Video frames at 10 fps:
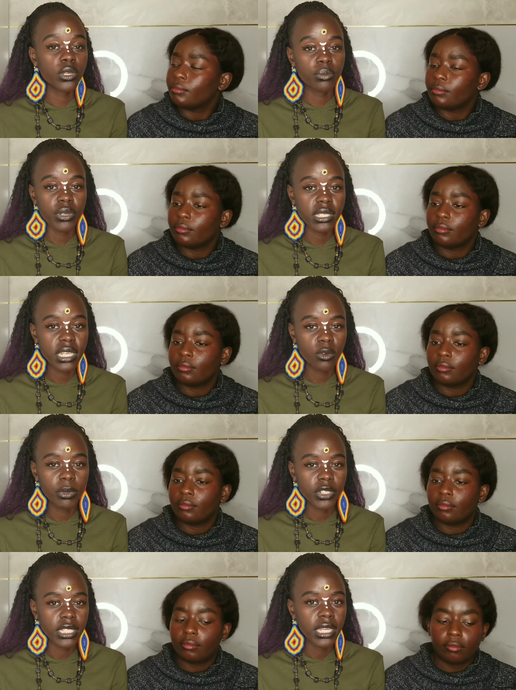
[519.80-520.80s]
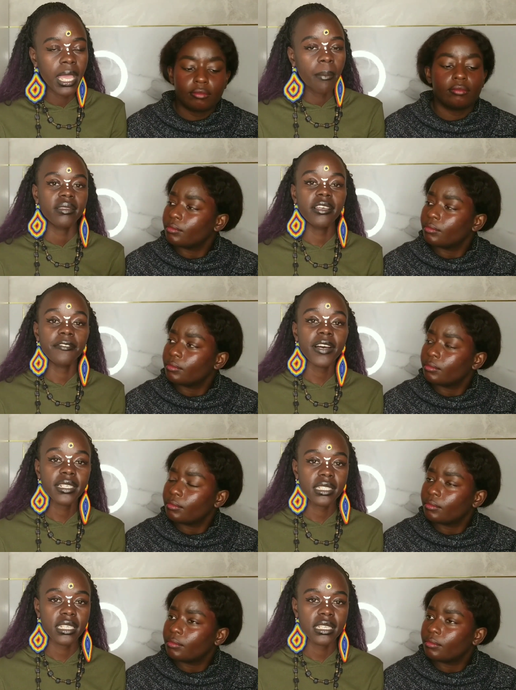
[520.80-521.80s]
Speaker 1: impress anybody. The
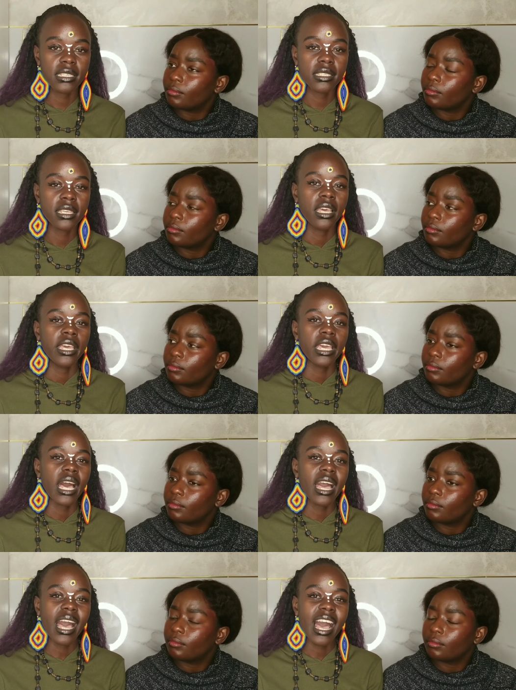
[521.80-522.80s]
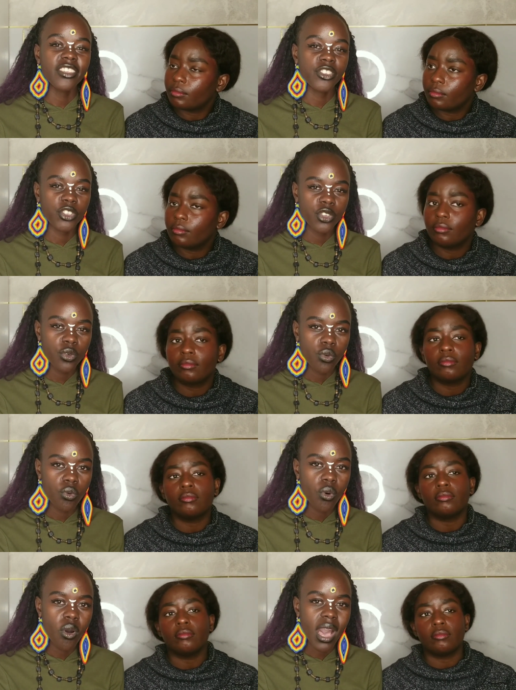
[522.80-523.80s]
fact is, as
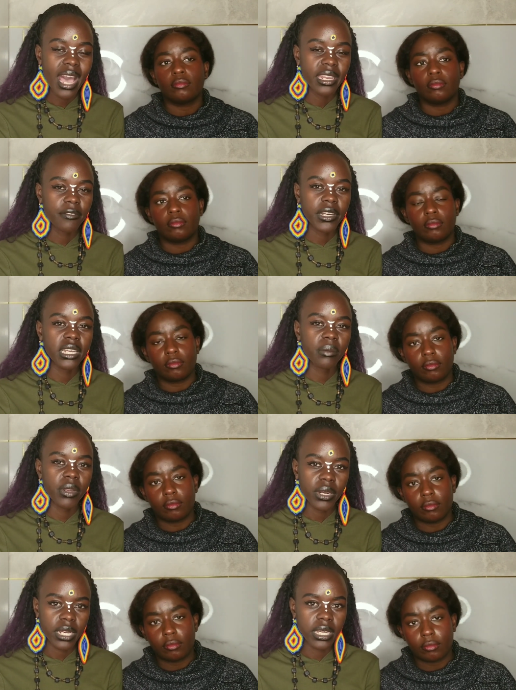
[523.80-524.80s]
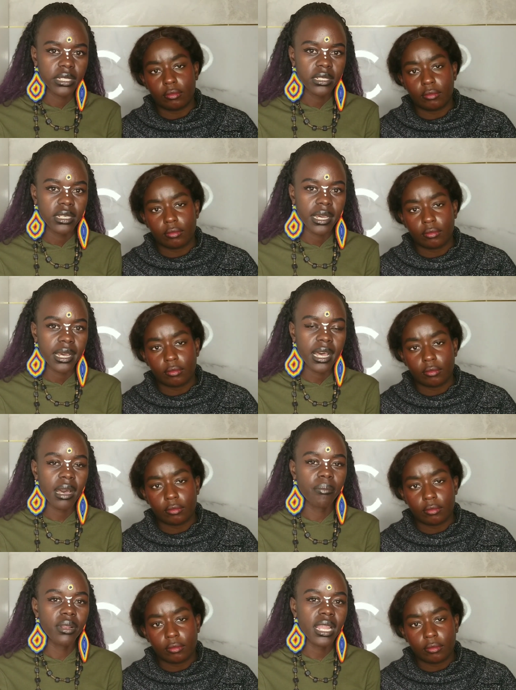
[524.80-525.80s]
you, an African American, a
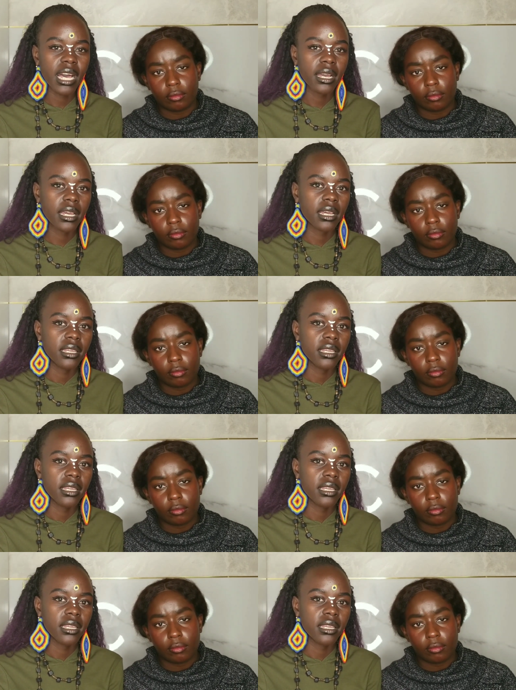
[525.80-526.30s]
black